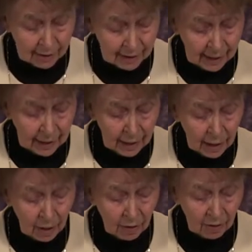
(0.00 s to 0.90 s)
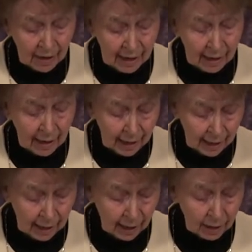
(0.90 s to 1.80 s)
they that
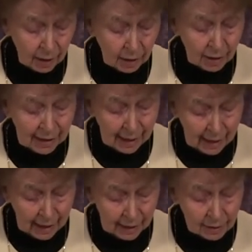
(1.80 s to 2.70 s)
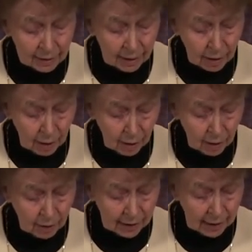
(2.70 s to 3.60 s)
had as
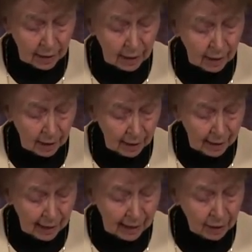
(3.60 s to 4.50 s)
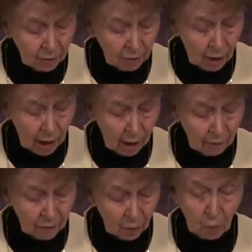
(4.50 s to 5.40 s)
the liar
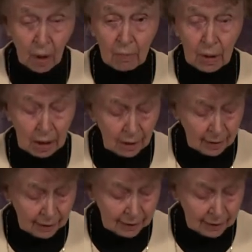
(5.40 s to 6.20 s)
of the woman